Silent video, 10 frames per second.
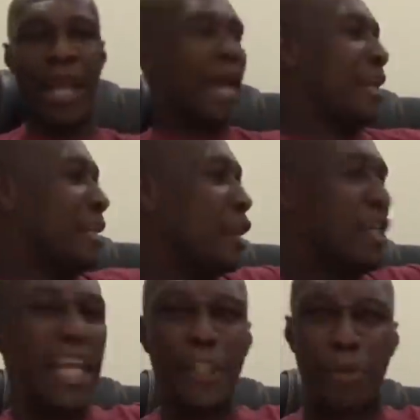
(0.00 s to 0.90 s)
and
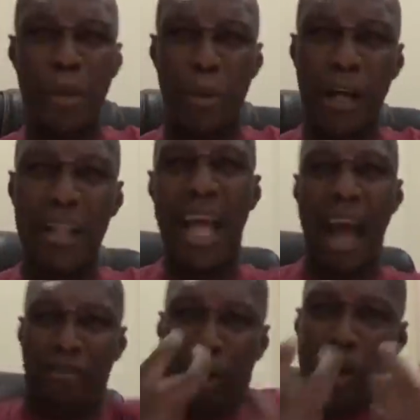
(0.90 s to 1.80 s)
you, these people, have